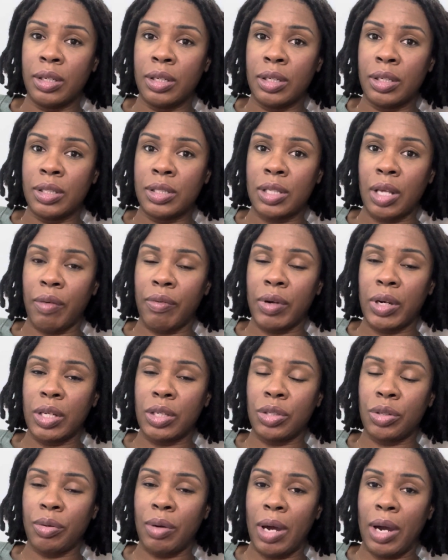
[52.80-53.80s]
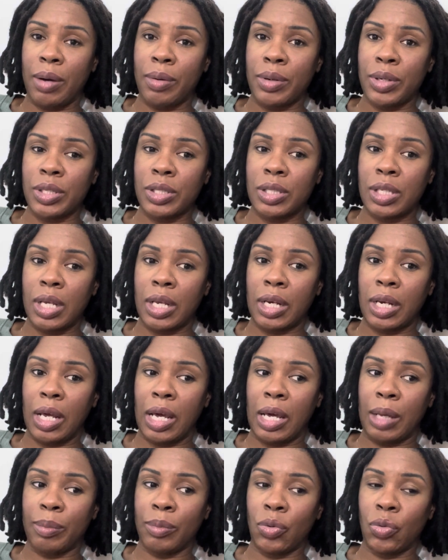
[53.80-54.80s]
72 hours, and
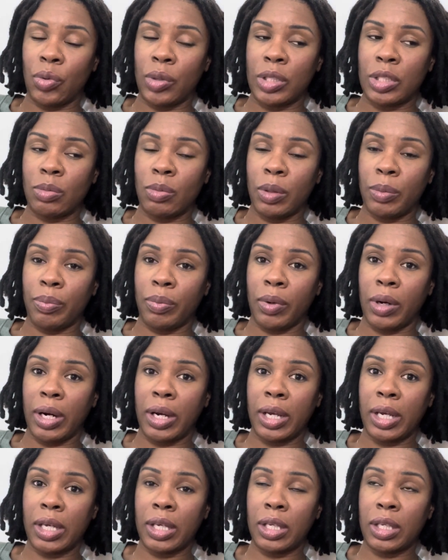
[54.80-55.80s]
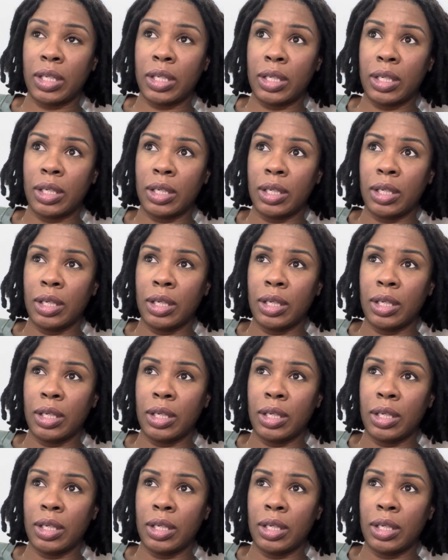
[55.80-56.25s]
I'm going to be praying.